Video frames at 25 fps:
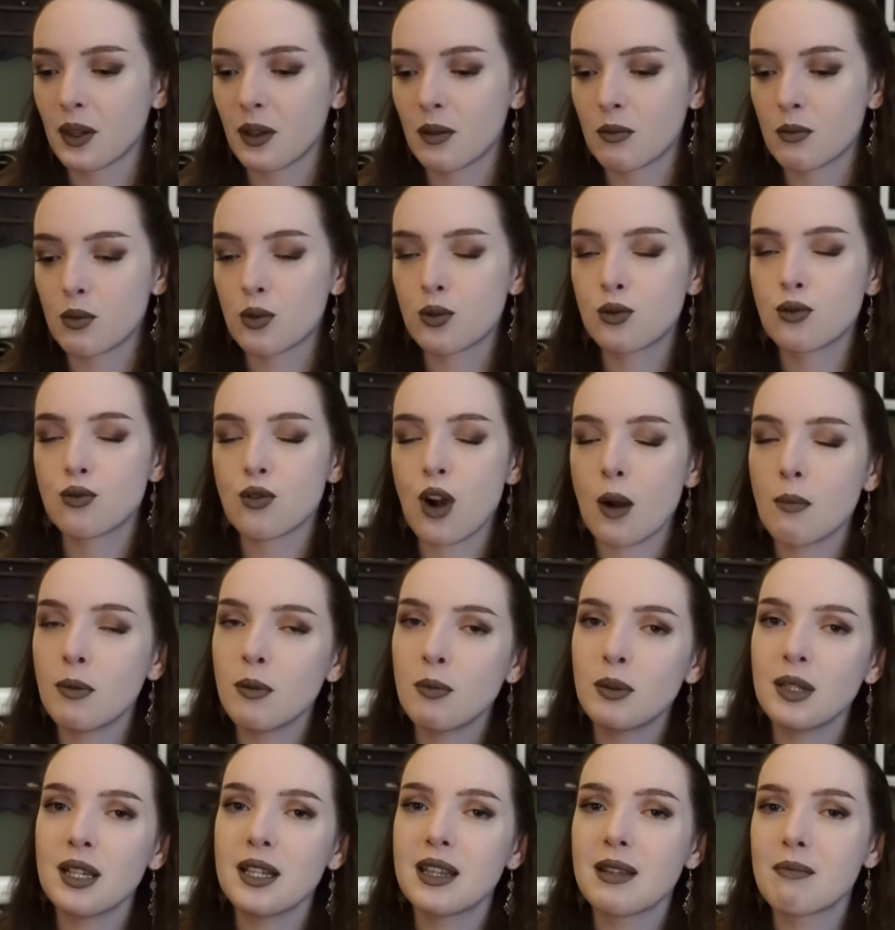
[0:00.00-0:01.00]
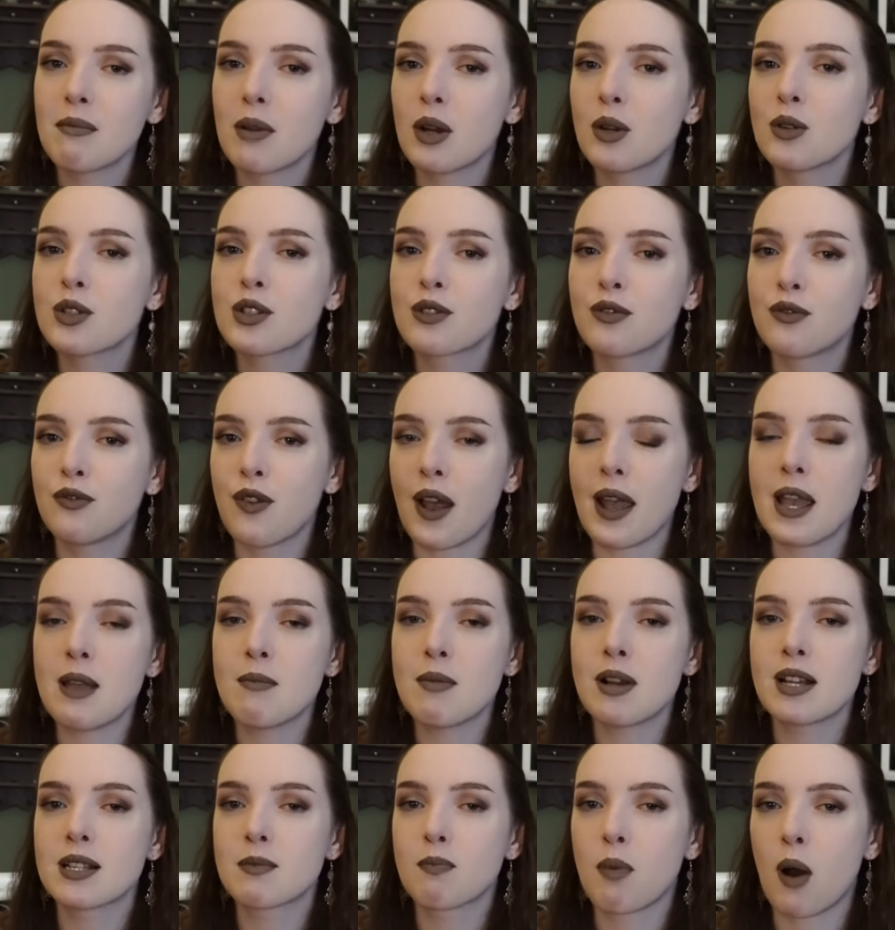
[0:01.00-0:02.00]
probably the most
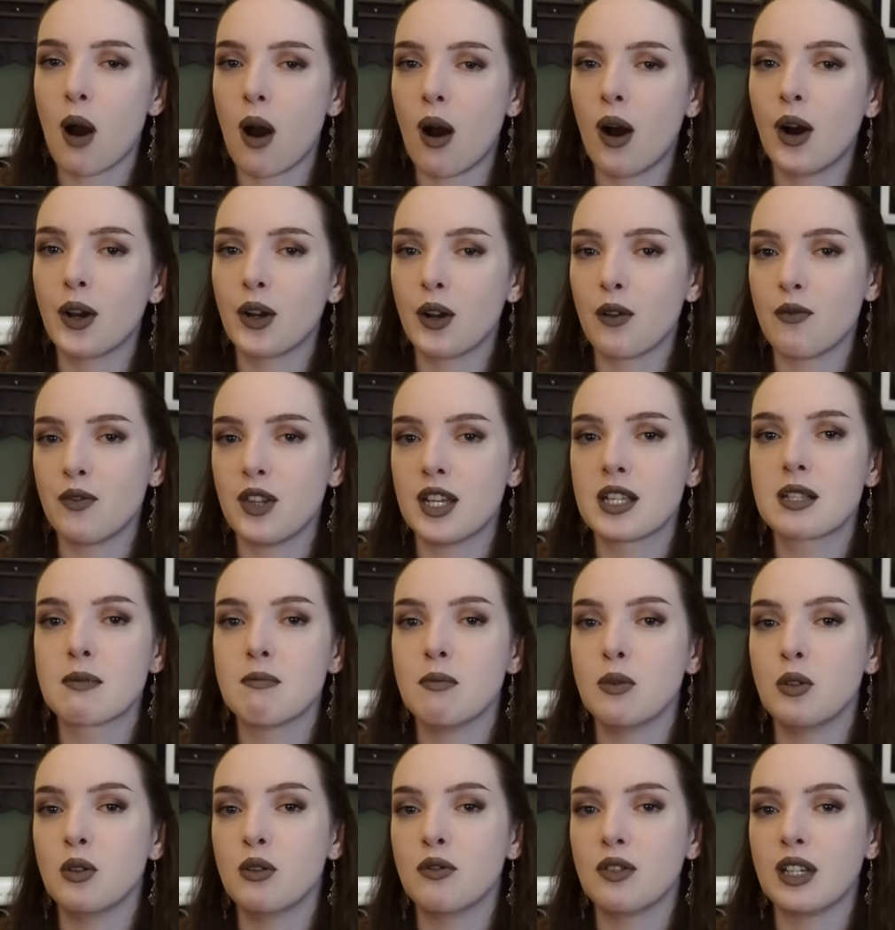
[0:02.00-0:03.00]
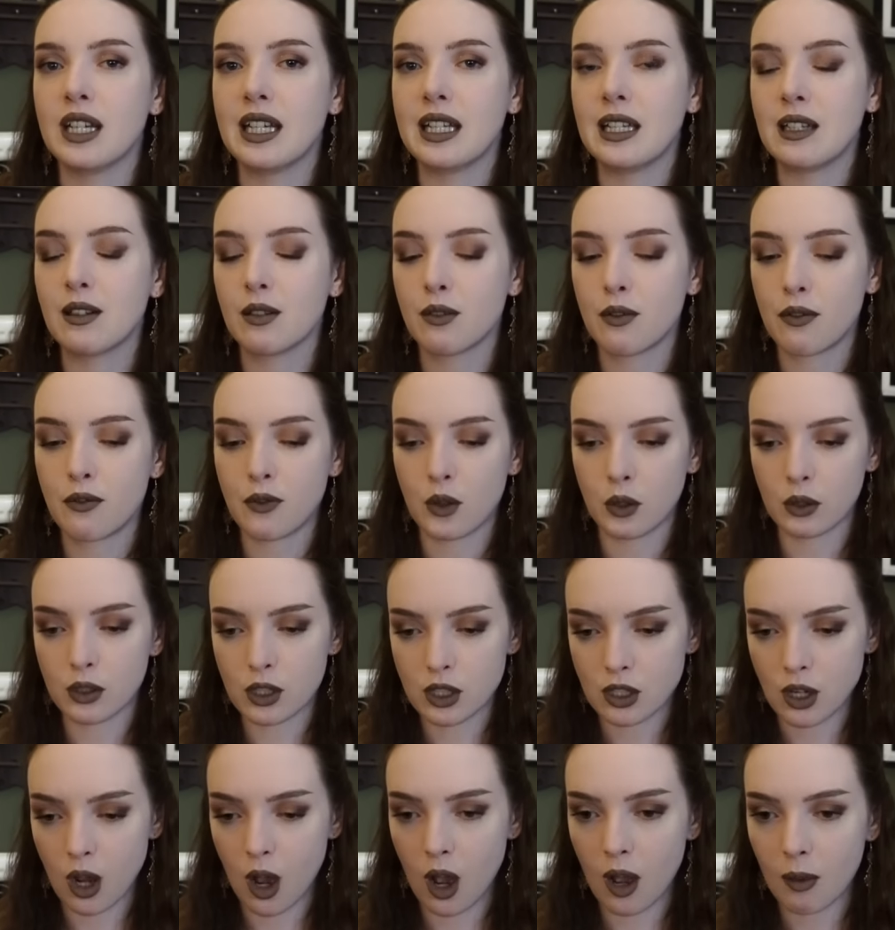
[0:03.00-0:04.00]
famous part of this movie, full
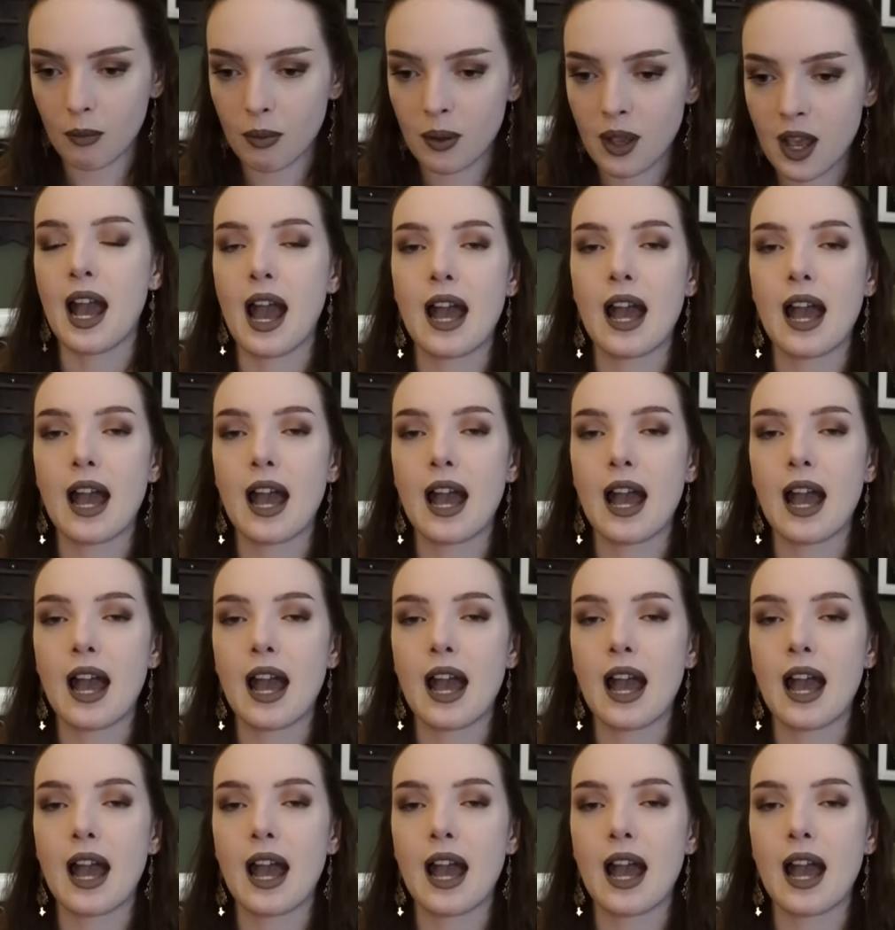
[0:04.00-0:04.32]
stop.